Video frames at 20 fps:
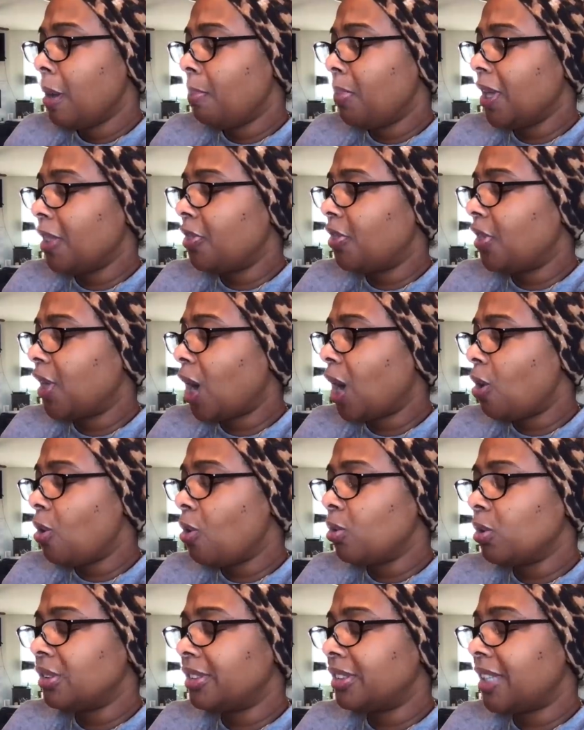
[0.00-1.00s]
But
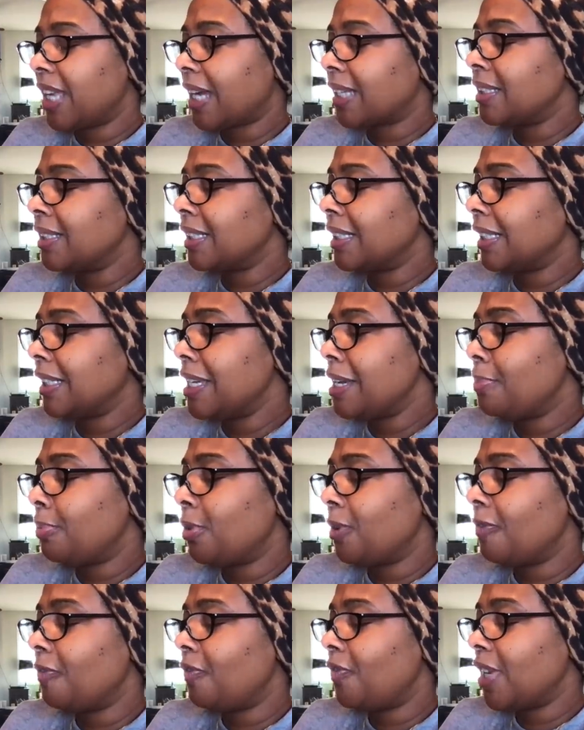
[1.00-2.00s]
though technically
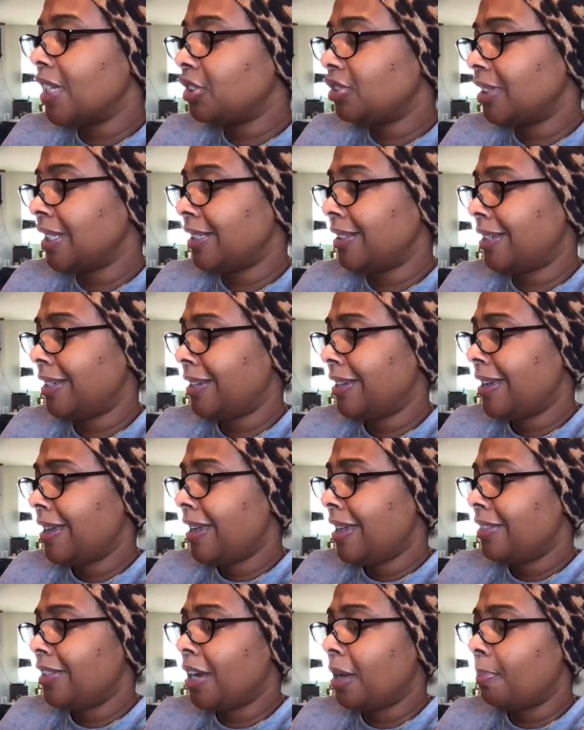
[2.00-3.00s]
proficient,
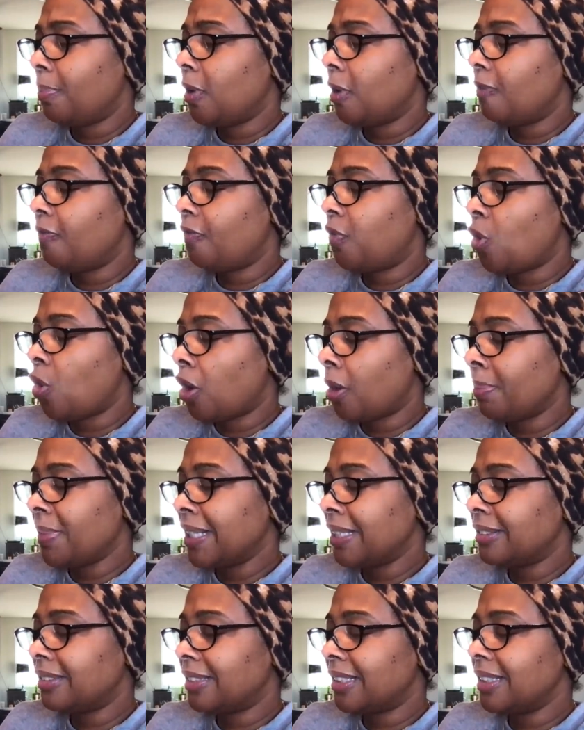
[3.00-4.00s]
their
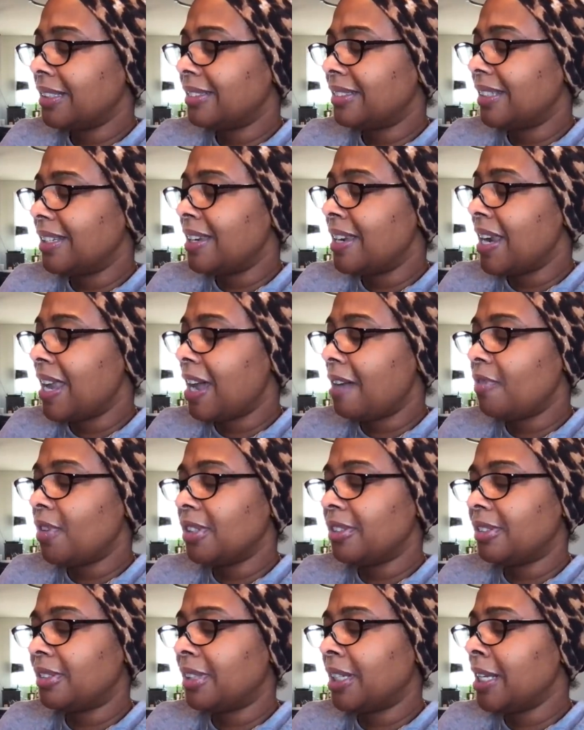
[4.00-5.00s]
performances
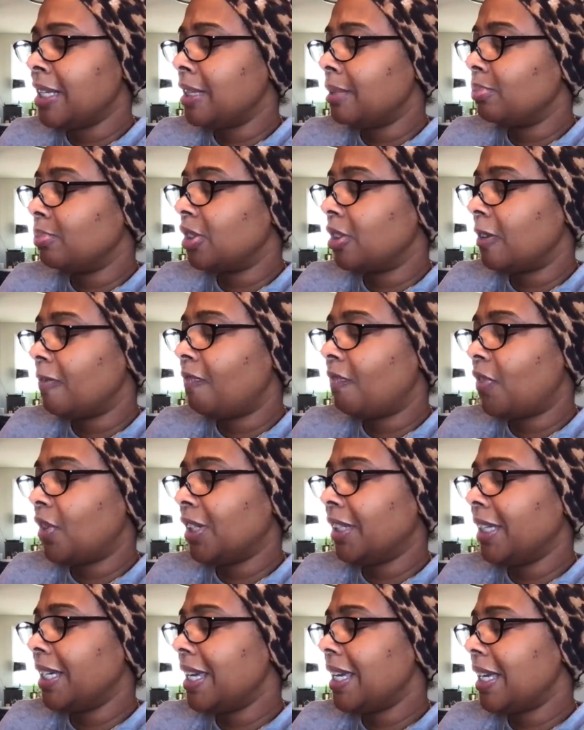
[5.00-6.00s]
never seemed to
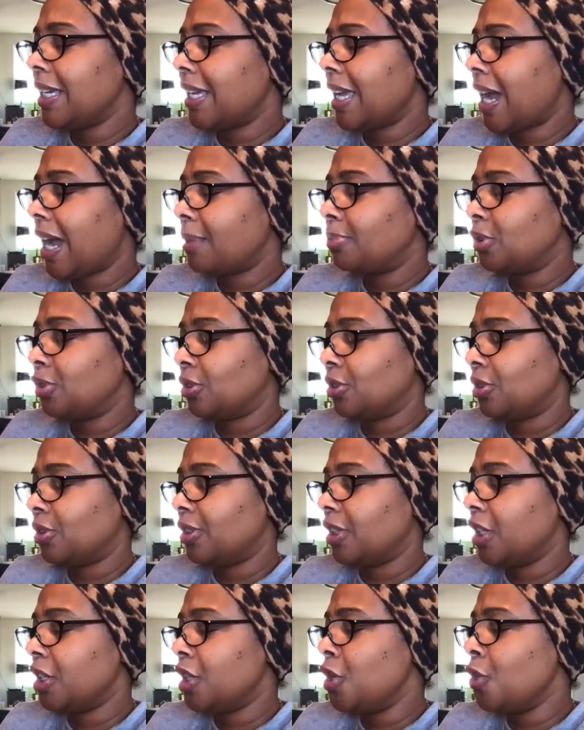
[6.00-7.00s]
fully capture
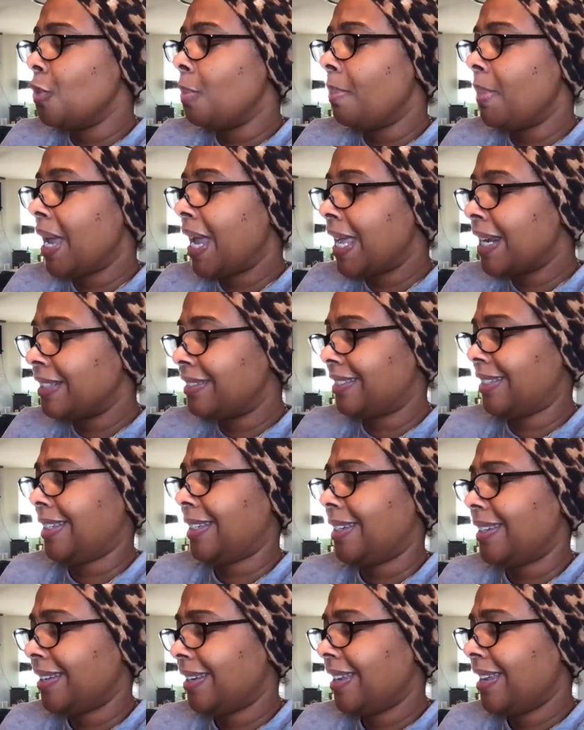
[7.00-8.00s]
the
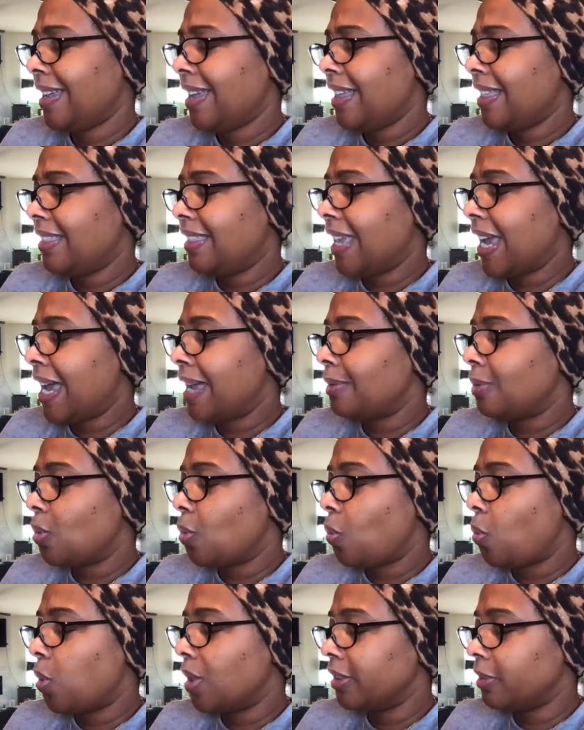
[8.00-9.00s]
humanity
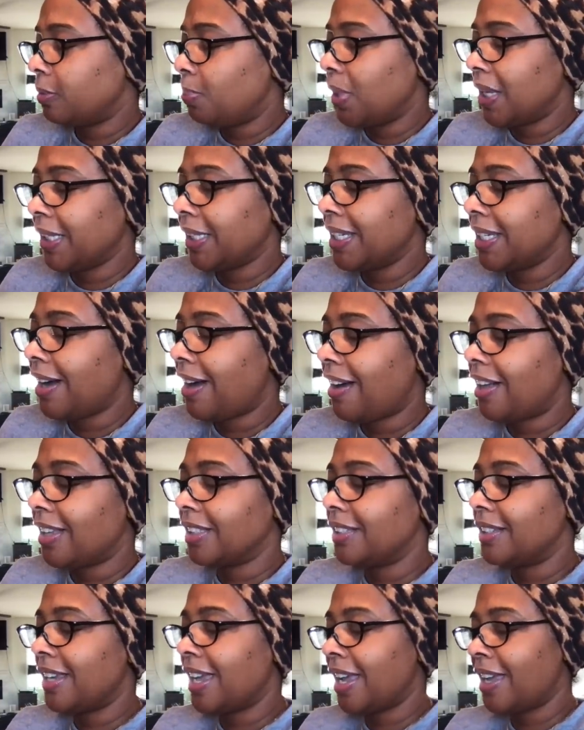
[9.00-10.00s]
that was Billie
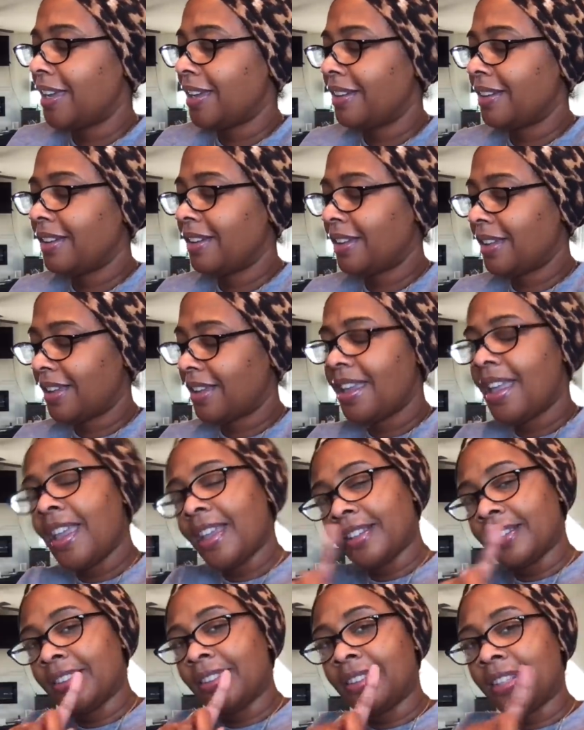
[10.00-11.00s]
Holiday,
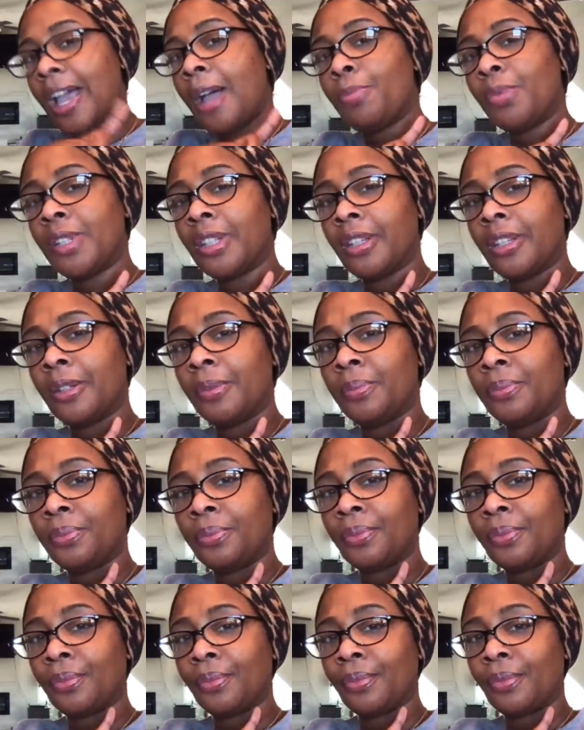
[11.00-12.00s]
except
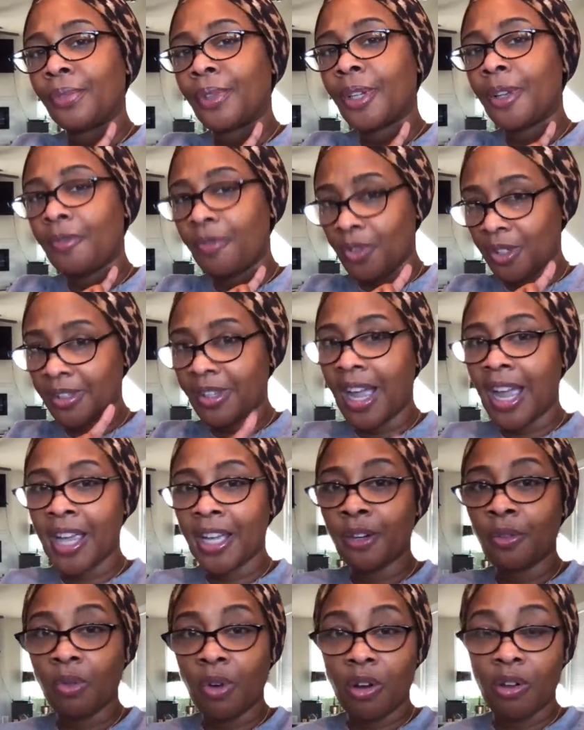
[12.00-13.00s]
for
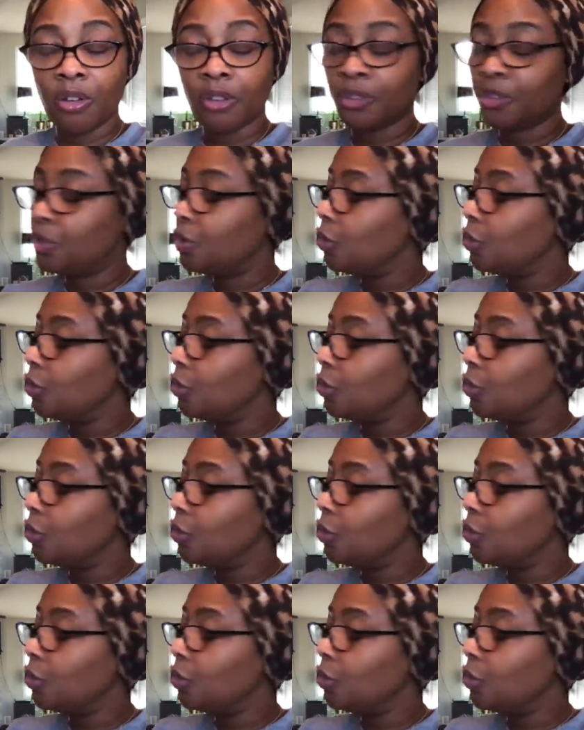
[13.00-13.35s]
Diana Ross.